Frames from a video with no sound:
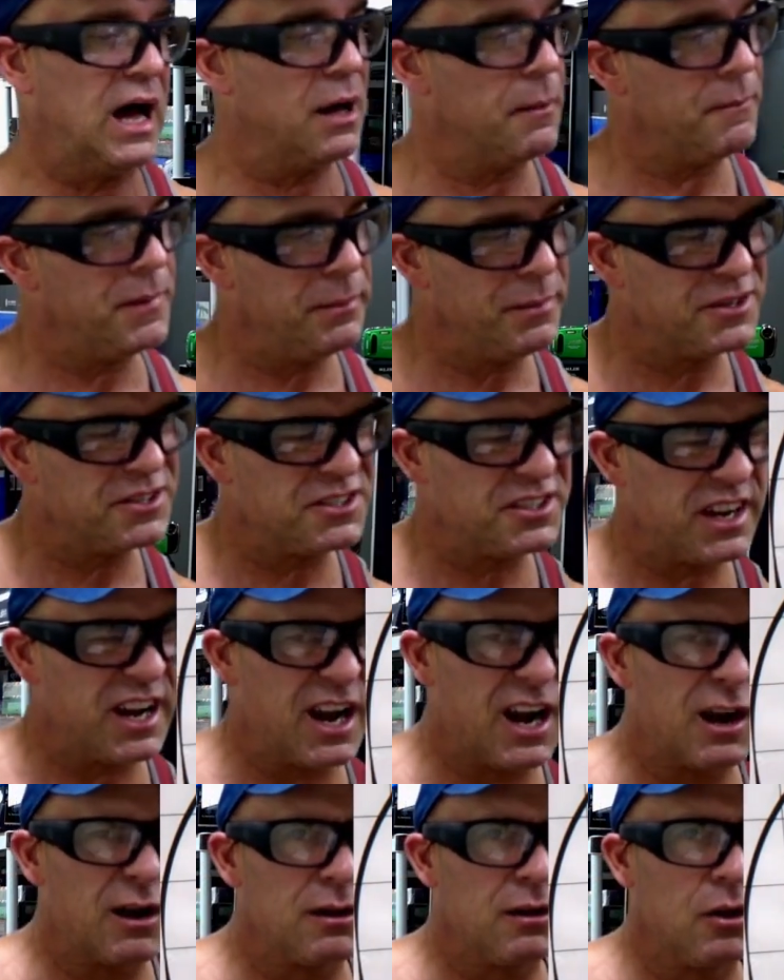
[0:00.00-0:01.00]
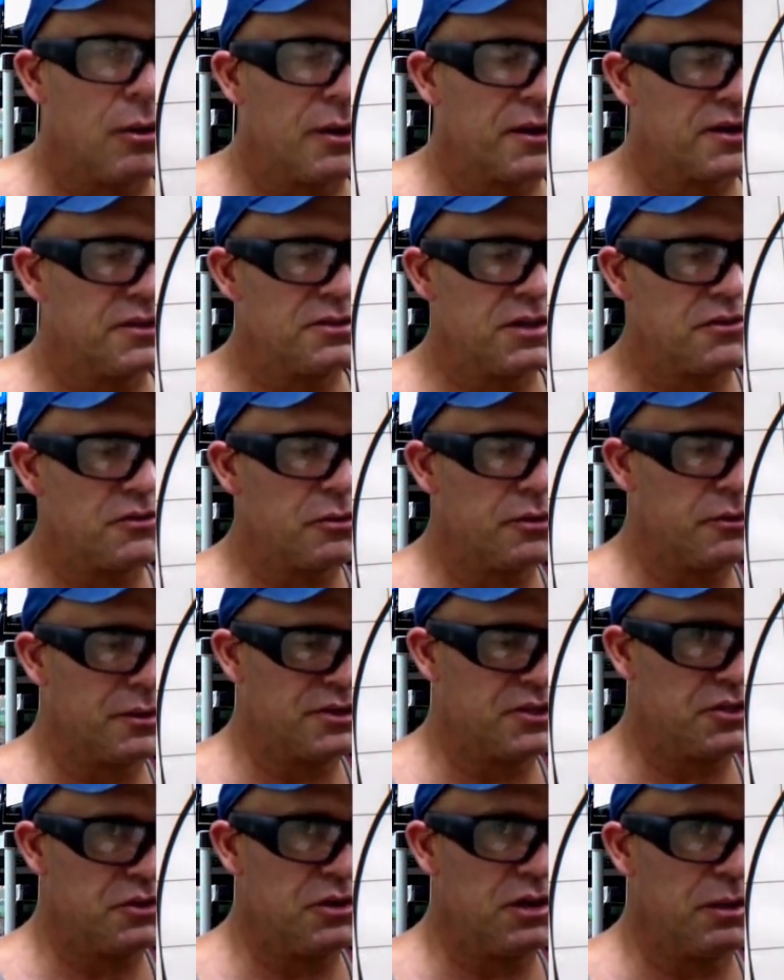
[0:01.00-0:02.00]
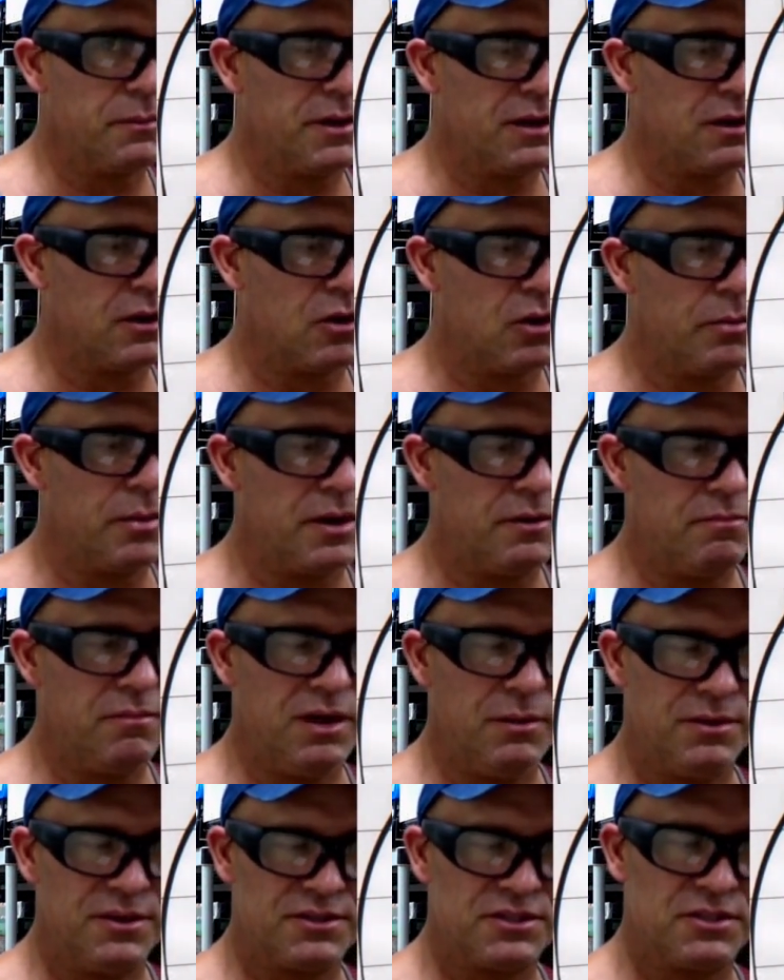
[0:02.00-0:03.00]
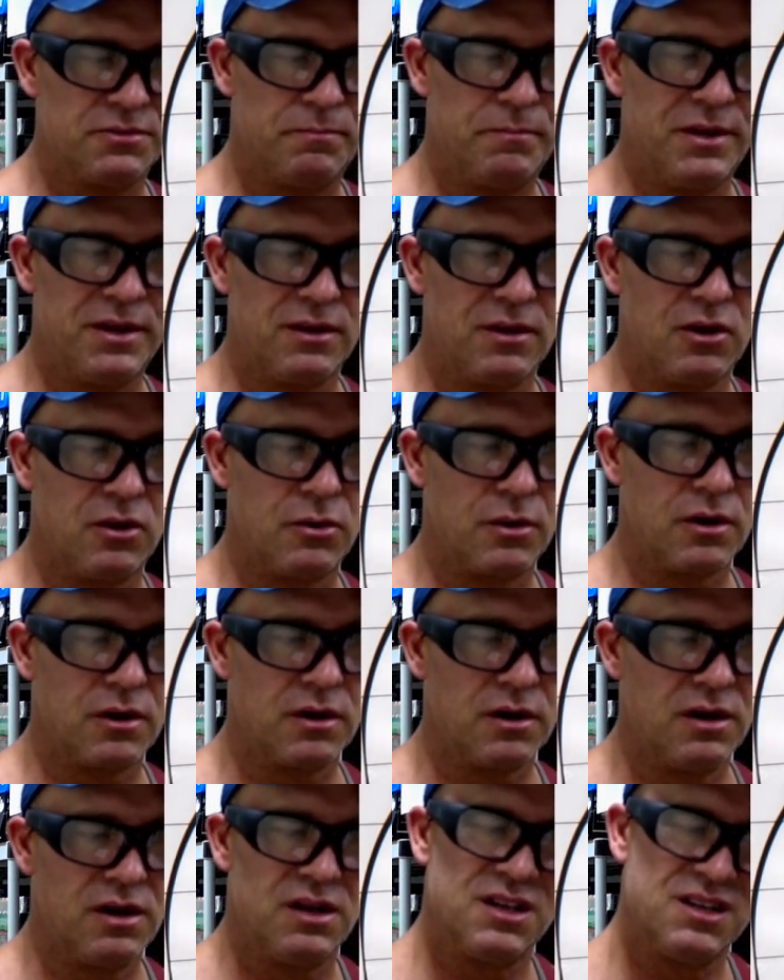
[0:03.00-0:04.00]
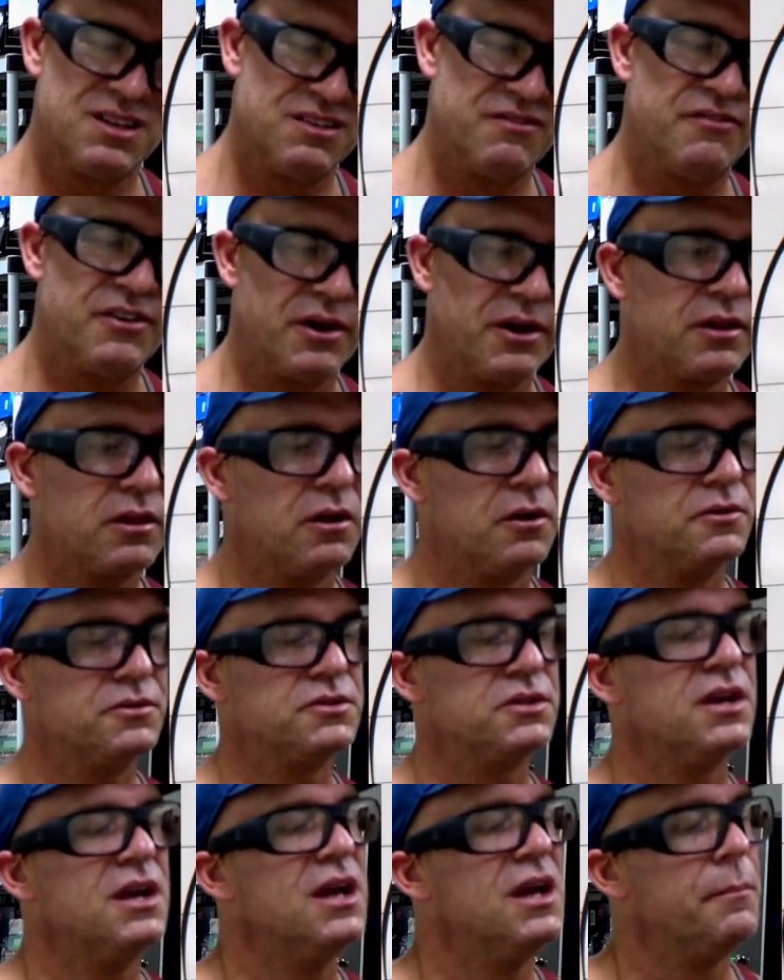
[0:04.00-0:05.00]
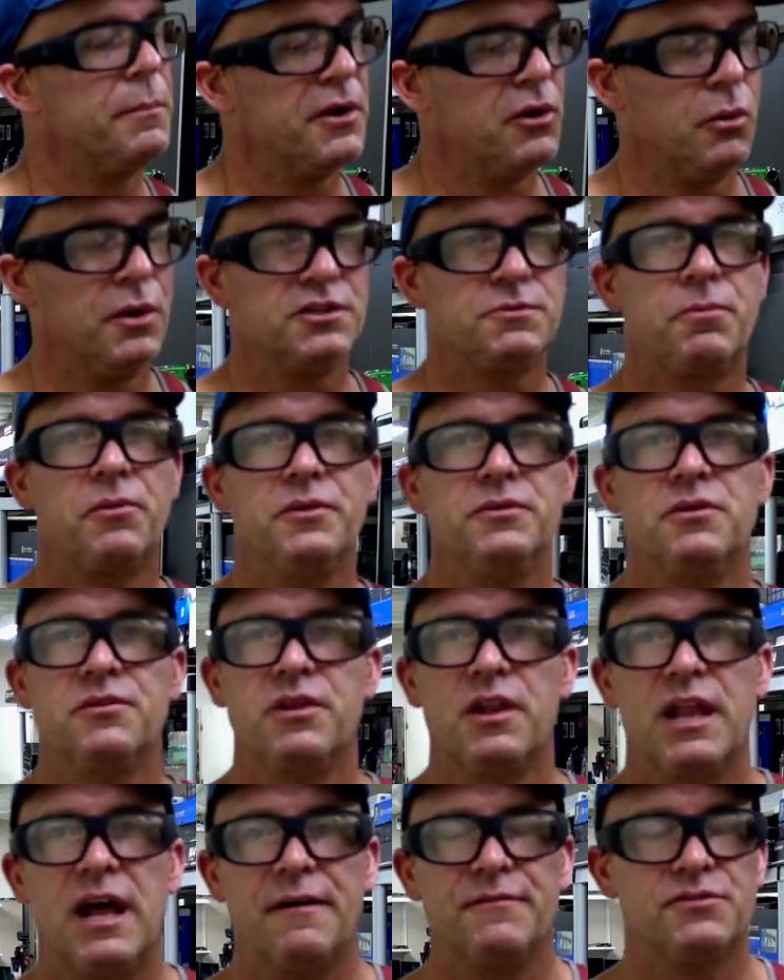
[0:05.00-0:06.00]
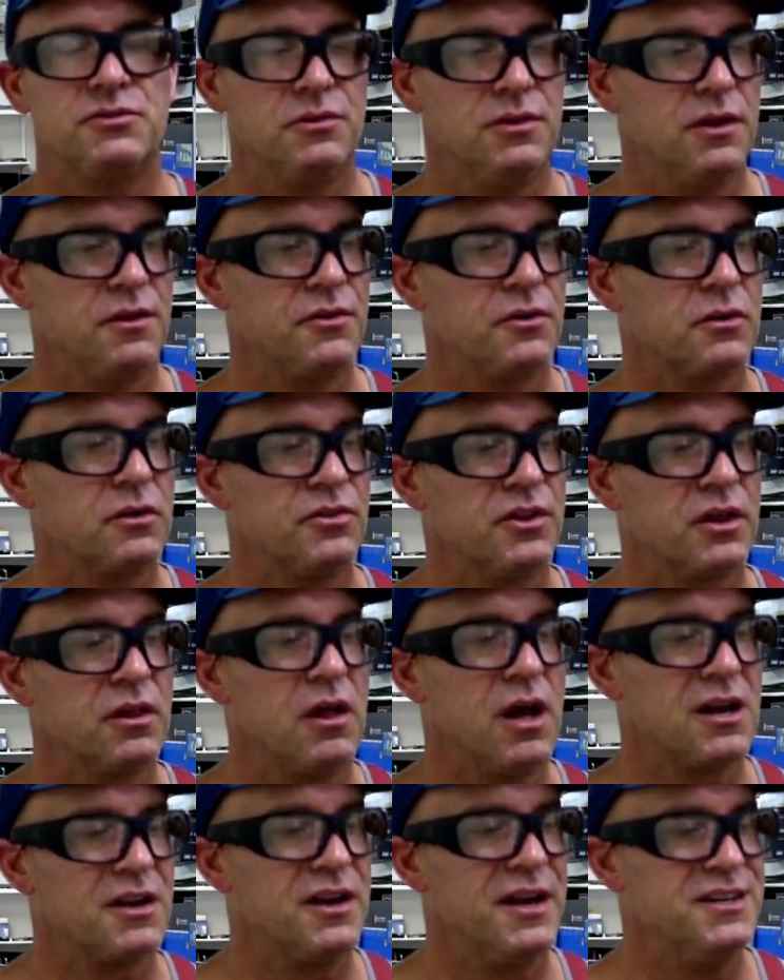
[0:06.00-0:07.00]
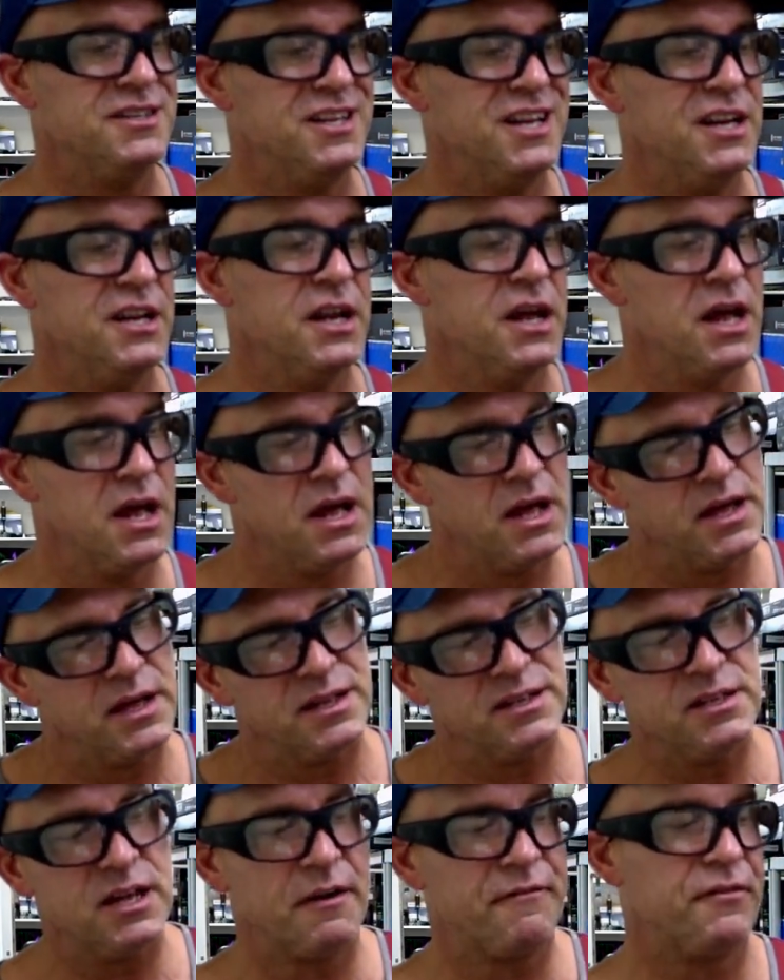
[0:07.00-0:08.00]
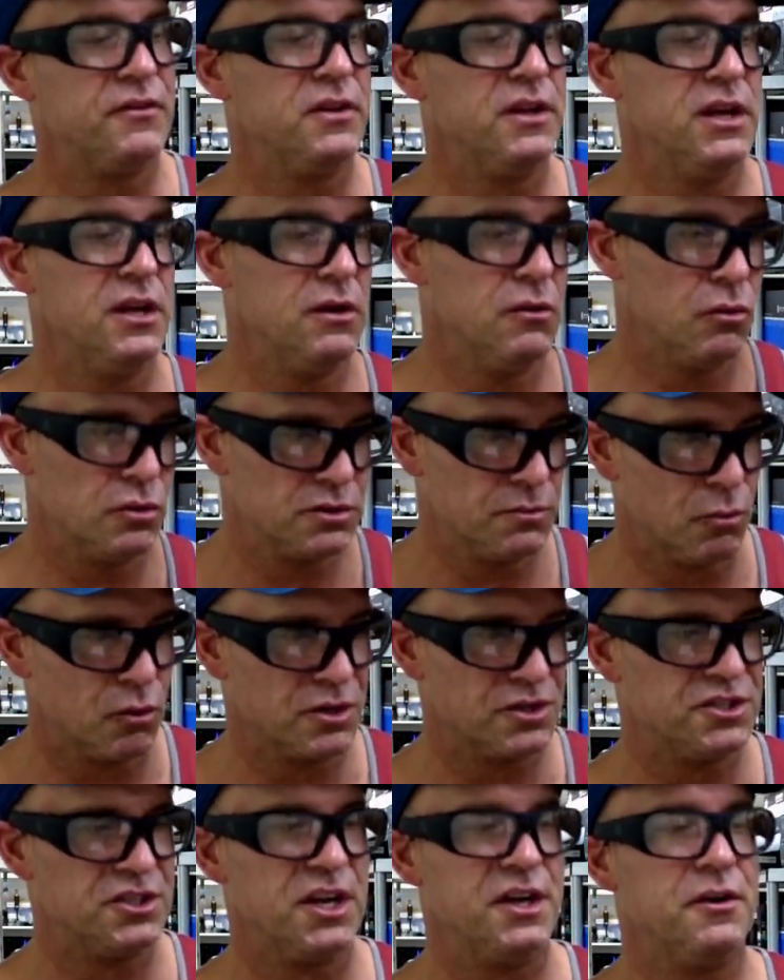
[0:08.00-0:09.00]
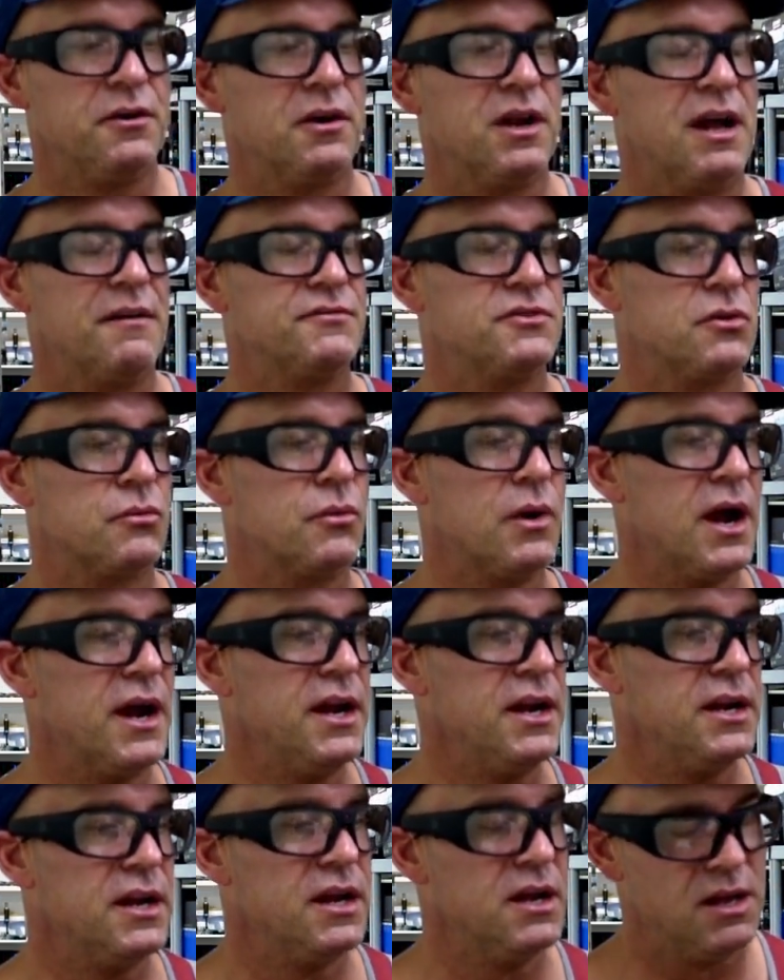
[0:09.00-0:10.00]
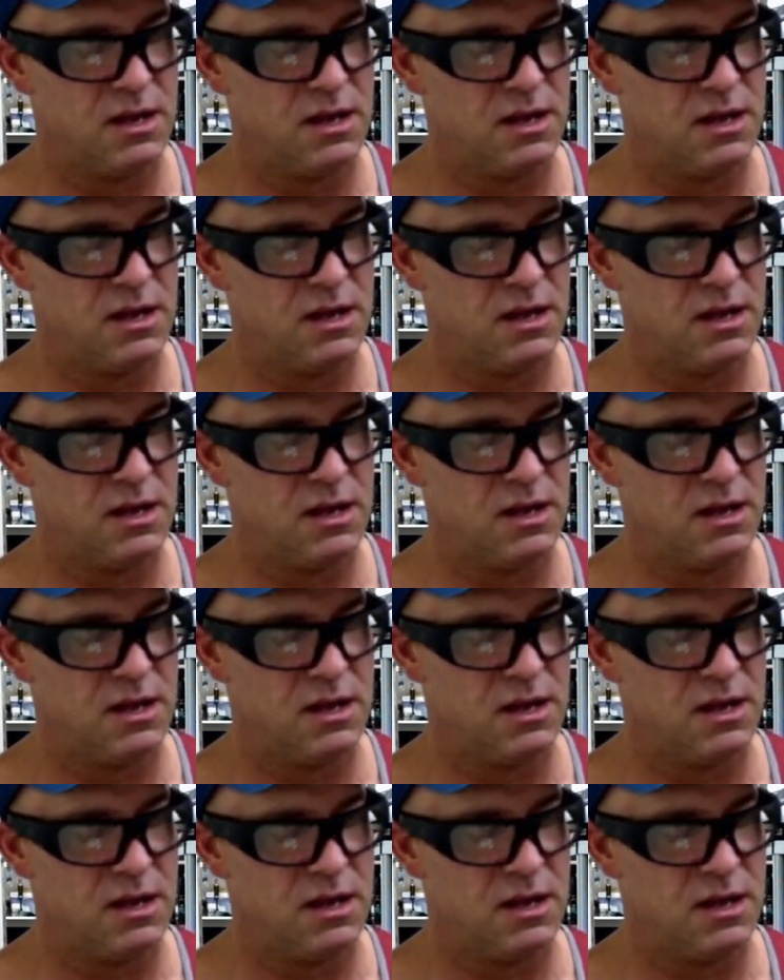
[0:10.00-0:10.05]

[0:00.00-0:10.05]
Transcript: Maybe just a hair lower, because the other one was shooting a bit low, but maybe this is a bit lower, very close, but it was pointing to the left. So the Glock 19 definitely was more centered left to right.